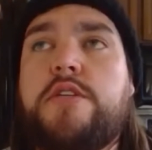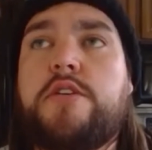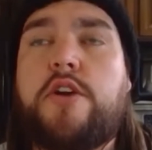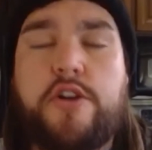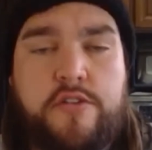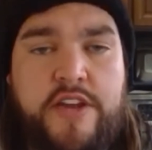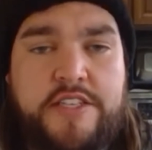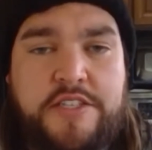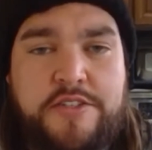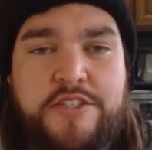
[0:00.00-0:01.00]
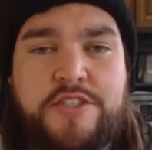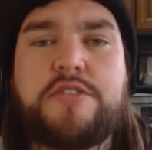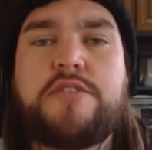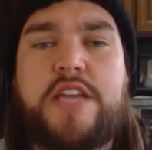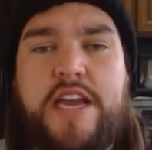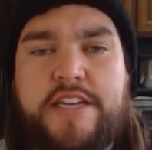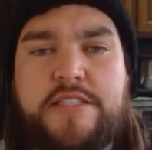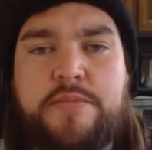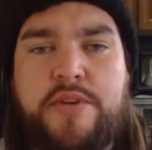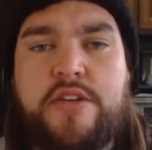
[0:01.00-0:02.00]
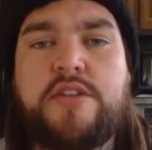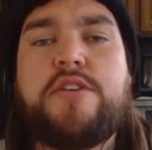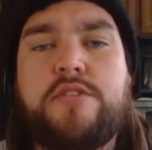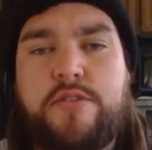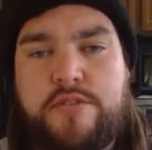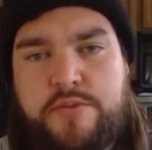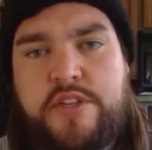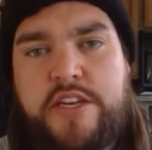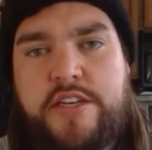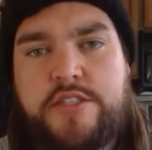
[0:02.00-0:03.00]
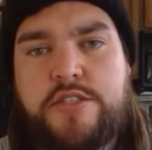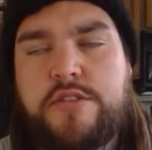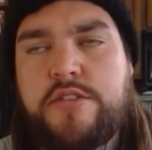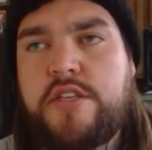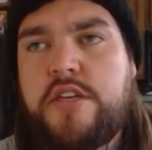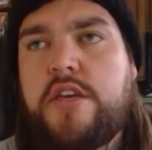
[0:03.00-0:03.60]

cardiovascular issues, asthma, those related issues.